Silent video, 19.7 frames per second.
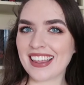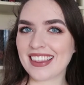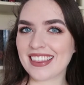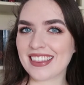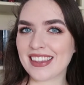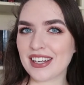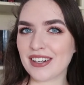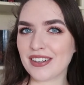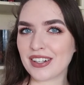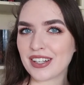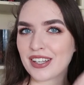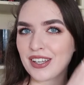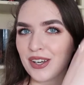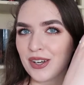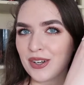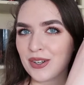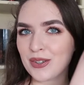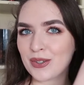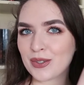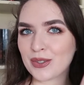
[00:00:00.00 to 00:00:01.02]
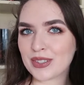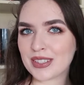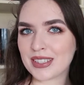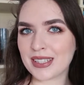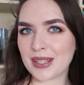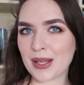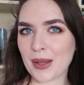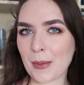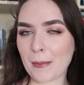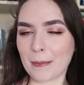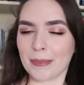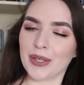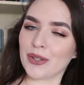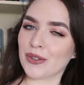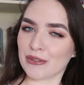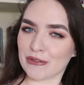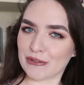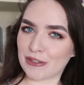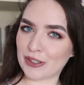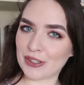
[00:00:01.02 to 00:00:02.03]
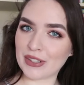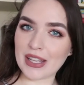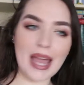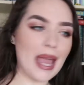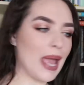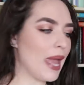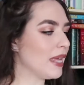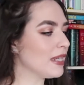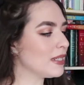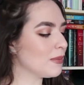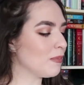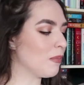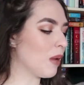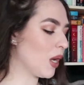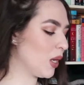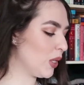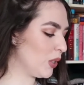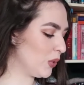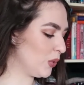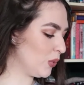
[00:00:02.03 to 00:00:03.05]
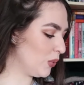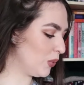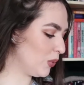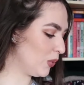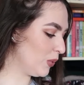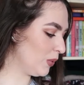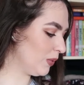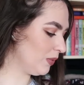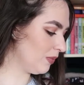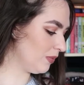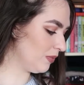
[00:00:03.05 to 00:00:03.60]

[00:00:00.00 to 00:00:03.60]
There it goes. Beautiful and blue.